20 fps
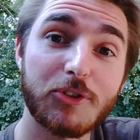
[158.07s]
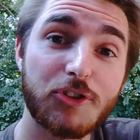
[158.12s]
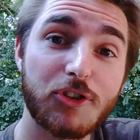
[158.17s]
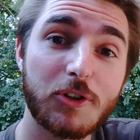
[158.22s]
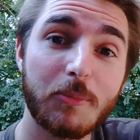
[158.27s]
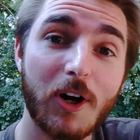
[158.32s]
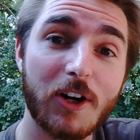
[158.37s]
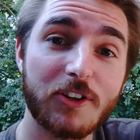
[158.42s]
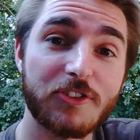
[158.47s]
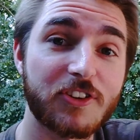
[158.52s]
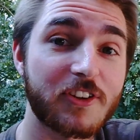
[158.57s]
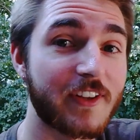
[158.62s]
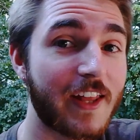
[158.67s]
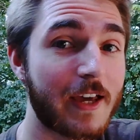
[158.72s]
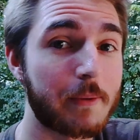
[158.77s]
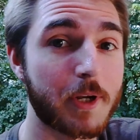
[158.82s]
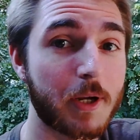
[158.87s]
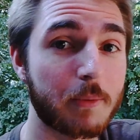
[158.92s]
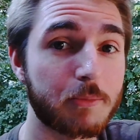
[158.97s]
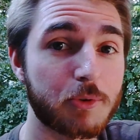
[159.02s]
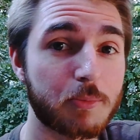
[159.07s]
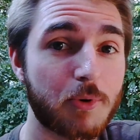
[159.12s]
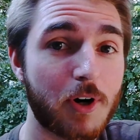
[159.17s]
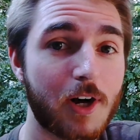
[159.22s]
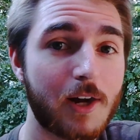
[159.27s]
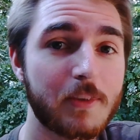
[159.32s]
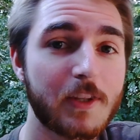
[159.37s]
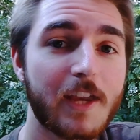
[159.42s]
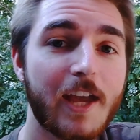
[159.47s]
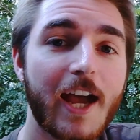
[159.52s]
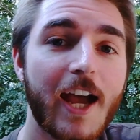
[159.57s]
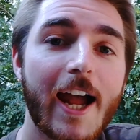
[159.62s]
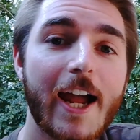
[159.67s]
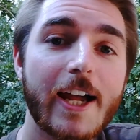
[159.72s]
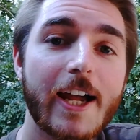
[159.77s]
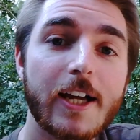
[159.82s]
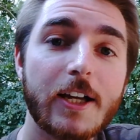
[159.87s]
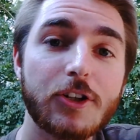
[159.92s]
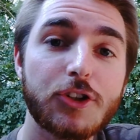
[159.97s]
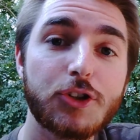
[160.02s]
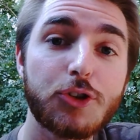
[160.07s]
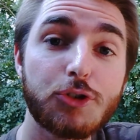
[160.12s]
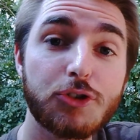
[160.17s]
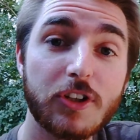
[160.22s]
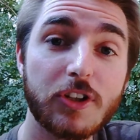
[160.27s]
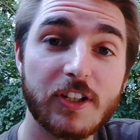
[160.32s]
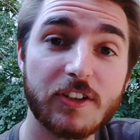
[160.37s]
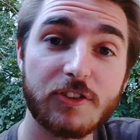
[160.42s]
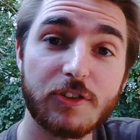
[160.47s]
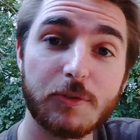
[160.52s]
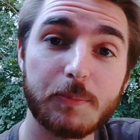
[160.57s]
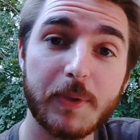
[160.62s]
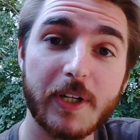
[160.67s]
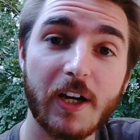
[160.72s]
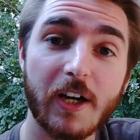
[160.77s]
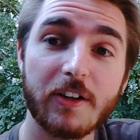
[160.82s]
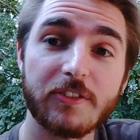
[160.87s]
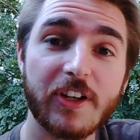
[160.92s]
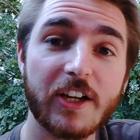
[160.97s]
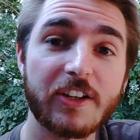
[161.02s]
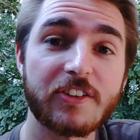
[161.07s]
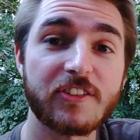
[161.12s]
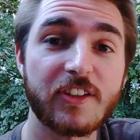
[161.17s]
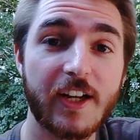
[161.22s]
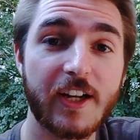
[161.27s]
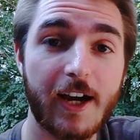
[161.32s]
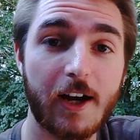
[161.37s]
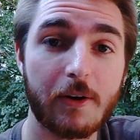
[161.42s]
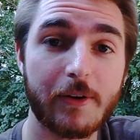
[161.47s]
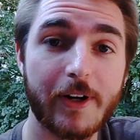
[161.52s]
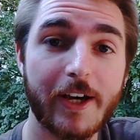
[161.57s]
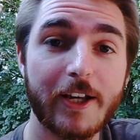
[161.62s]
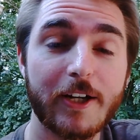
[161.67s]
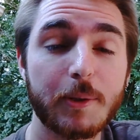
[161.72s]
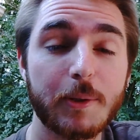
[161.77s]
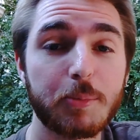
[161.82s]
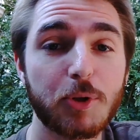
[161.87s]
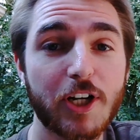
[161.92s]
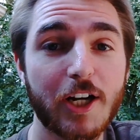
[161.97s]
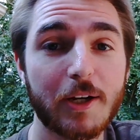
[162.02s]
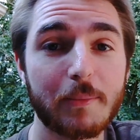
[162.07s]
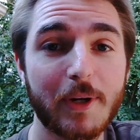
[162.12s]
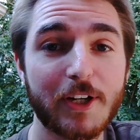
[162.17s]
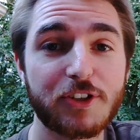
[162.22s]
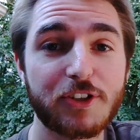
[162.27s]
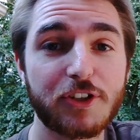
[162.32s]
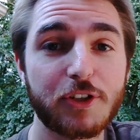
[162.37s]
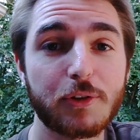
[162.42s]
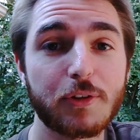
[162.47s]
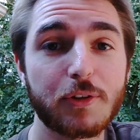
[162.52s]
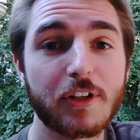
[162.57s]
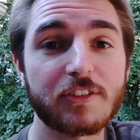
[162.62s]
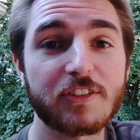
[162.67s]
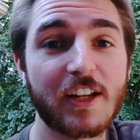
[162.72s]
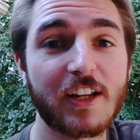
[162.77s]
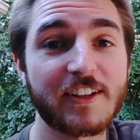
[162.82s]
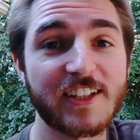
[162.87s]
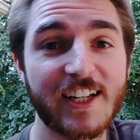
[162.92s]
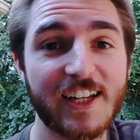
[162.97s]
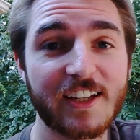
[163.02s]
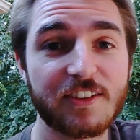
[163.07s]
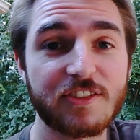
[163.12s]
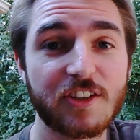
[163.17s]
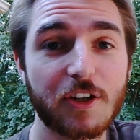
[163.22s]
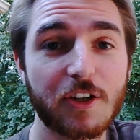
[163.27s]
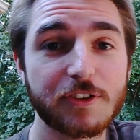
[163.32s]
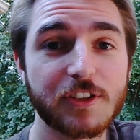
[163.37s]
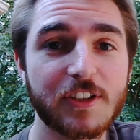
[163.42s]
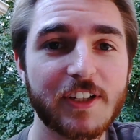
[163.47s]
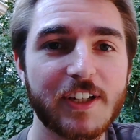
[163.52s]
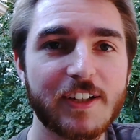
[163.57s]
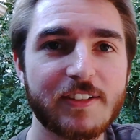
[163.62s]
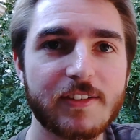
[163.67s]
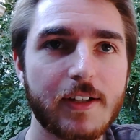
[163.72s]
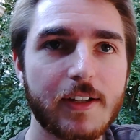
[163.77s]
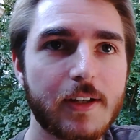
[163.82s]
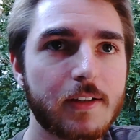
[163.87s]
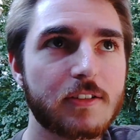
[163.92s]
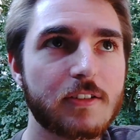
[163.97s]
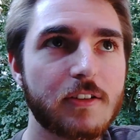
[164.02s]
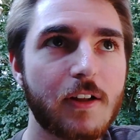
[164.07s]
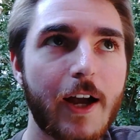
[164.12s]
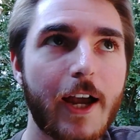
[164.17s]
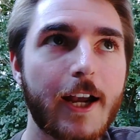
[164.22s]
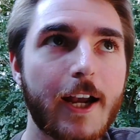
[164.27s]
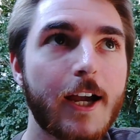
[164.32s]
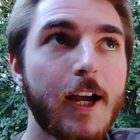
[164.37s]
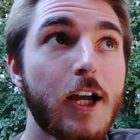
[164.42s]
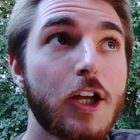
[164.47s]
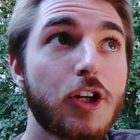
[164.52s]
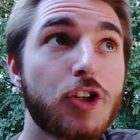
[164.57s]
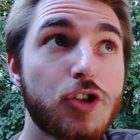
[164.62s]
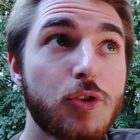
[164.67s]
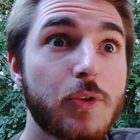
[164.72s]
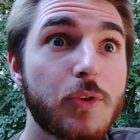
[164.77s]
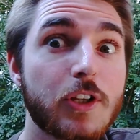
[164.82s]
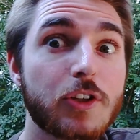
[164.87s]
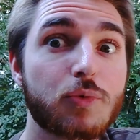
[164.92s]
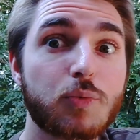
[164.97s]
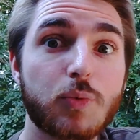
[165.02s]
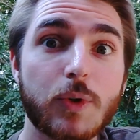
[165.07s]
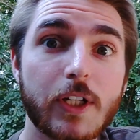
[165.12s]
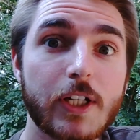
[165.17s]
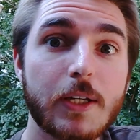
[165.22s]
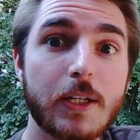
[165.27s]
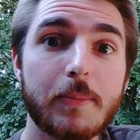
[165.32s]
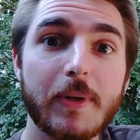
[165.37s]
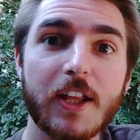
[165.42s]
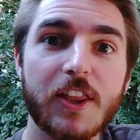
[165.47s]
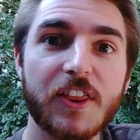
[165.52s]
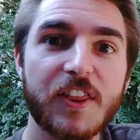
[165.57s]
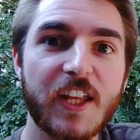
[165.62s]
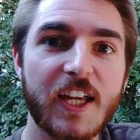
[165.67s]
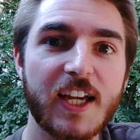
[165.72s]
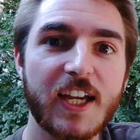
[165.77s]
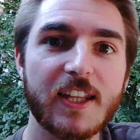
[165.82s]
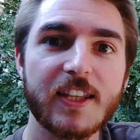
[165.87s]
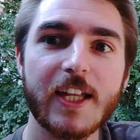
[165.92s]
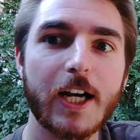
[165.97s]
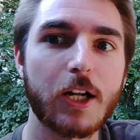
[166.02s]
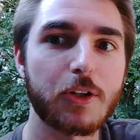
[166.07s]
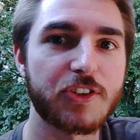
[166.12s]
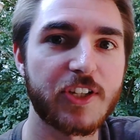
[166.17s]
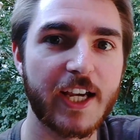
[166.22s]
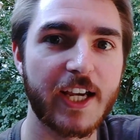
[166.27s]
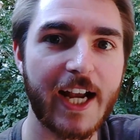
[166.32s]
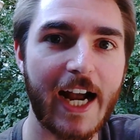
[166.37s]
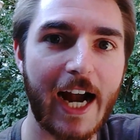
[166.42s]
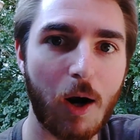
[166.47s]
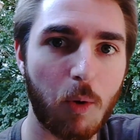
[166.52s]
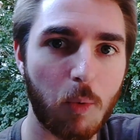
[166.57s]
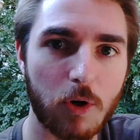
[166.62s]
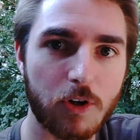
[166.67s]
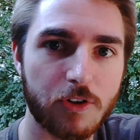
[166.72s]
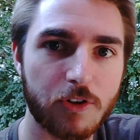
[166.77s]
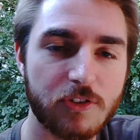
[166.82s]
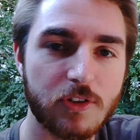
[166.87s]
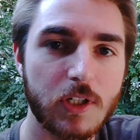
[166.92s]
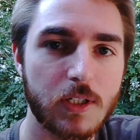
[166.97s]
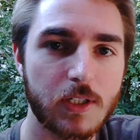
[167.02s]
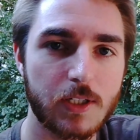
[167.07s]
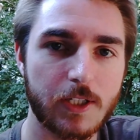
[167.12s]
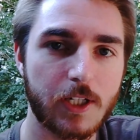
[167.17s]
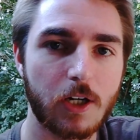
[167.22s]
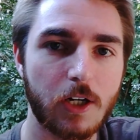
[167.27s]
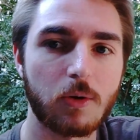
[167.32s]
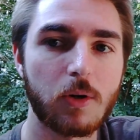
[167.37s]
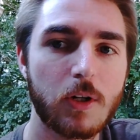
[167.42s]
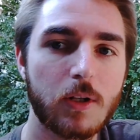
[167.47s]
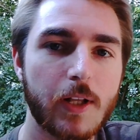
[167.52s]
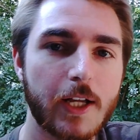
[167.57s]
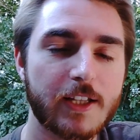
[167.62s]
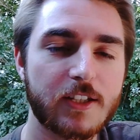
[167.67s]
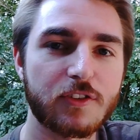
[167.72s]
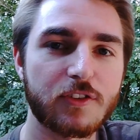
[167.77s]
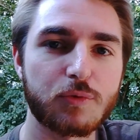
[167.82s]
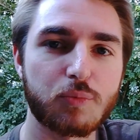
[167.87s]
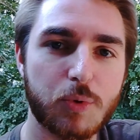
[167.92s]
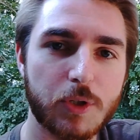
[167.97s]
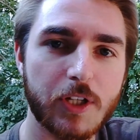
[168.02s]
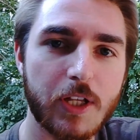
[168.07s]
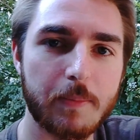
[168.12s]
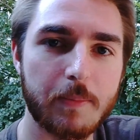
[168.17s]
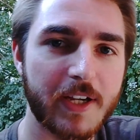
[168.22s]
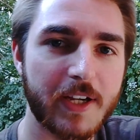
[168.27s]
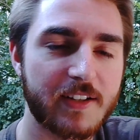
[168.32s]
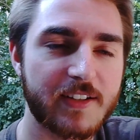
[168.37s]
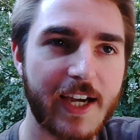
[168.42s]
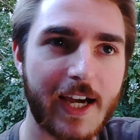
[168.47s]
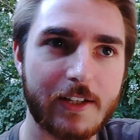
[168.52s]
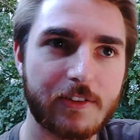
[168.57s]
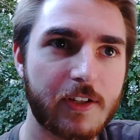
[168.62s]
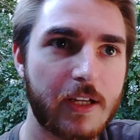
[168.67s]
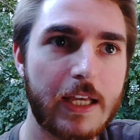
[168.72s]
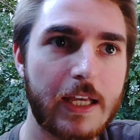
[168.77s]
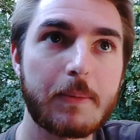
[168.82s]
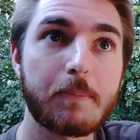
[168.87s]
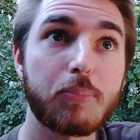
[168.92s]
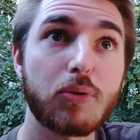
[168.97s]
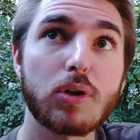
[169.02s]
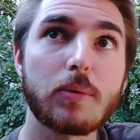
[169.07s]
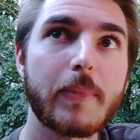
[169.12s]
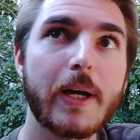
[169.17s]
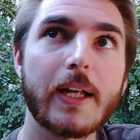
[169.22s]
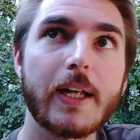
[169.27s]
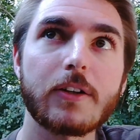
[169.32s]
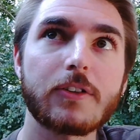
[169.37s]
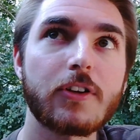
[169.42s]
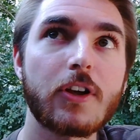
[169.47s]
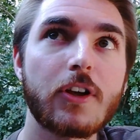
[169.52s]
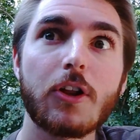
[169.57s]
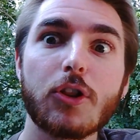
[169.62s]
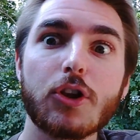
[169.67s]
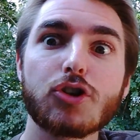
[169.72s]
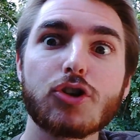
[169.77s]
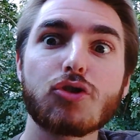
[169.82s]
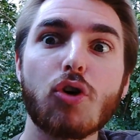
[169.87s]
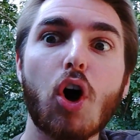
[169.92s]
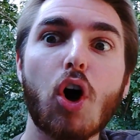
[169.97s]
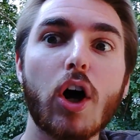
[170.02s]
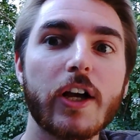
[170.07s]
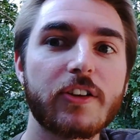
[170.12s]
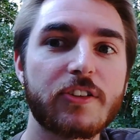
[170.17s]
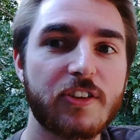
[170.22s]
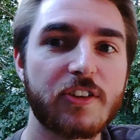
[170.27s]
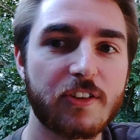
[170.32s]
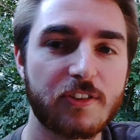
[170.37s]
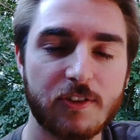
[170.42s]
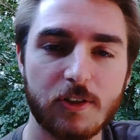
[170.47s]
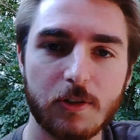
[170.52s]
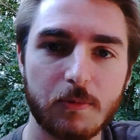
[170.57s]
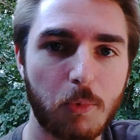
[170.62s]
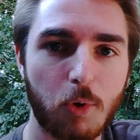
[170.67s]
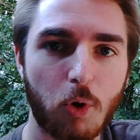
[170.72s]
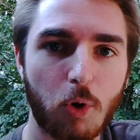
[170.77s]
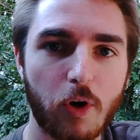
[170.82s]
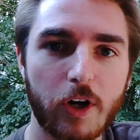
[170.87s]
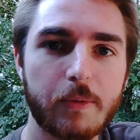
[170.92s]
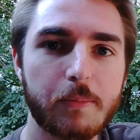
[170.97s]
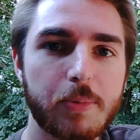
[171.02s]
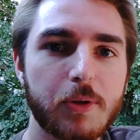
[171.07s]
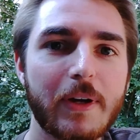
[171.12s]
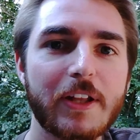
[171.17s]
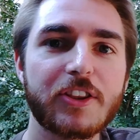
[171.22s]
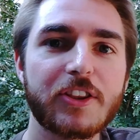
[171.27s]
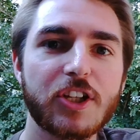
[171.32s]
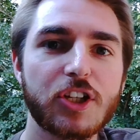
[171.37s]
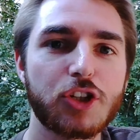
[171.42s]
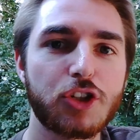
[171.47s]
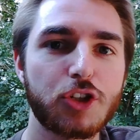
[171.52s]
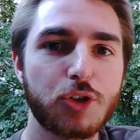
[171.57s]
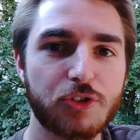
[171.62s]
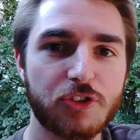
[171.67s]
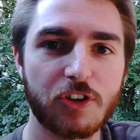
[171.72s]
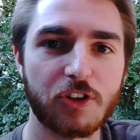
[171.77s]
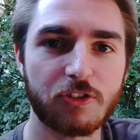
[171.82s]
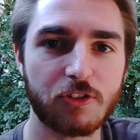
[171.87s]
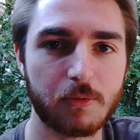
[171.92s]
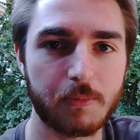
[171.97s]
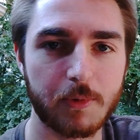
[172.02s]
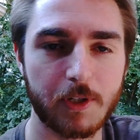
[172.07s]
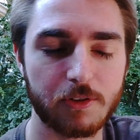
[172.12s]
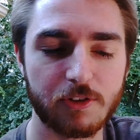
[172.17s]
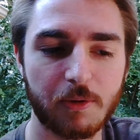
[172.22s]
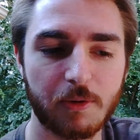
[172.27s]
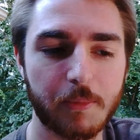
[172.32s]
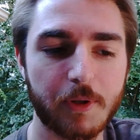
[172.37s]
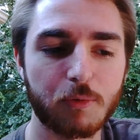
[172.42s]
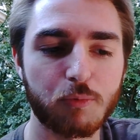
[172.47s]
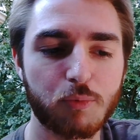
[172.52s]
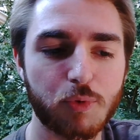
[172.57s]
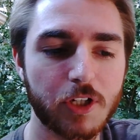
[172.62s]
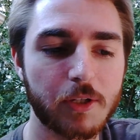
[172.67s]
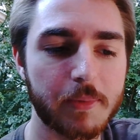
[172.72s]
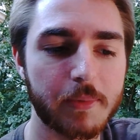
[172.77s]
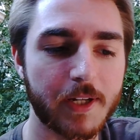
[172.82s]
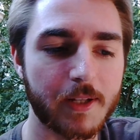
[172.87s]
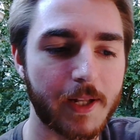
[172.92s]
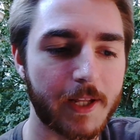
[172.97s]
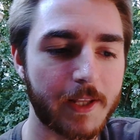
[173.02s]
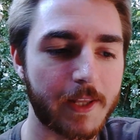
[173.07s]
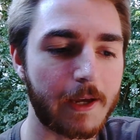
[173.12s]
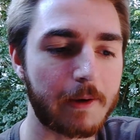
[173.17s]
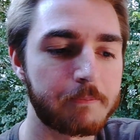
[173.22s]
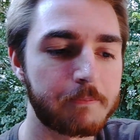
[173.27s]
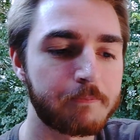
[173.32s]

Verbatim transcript: too much, then that becomes a problem. And usually this is because I sit down, I end up looking at my to-do list, and the next thing on the list is like, do this really big thing that'll take hours, you know, like this really big task, implement the drawing system or implement the undo system, you know, something really big like that.